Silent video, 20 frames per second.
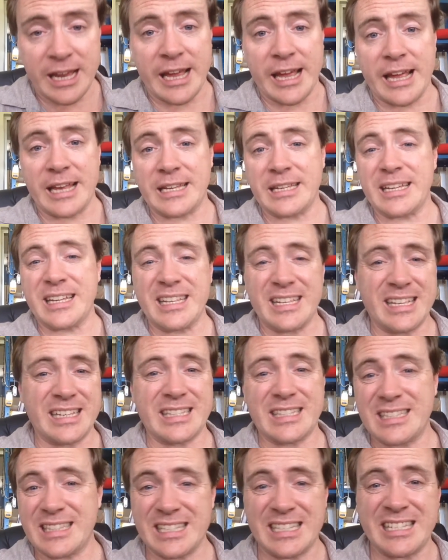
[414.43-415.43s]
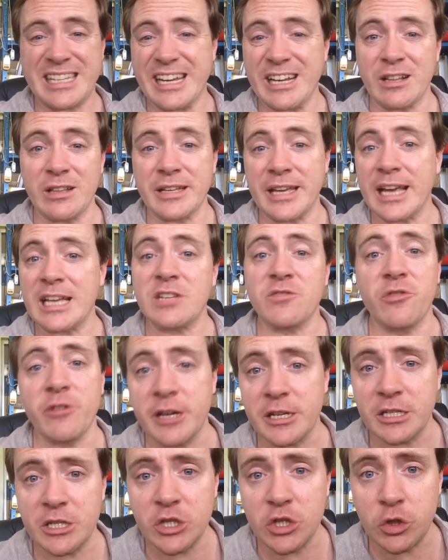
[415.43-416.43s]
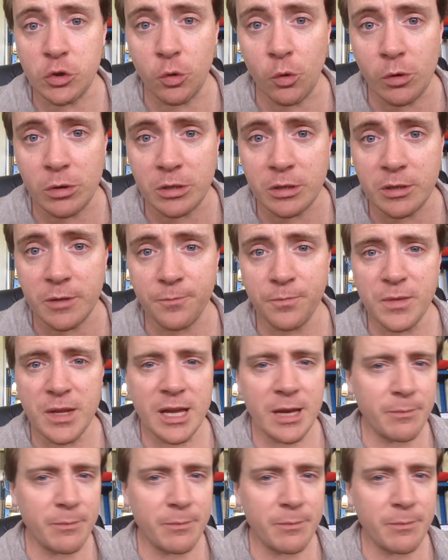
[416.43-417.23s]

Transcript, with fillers: and it, the signal gets very distorted.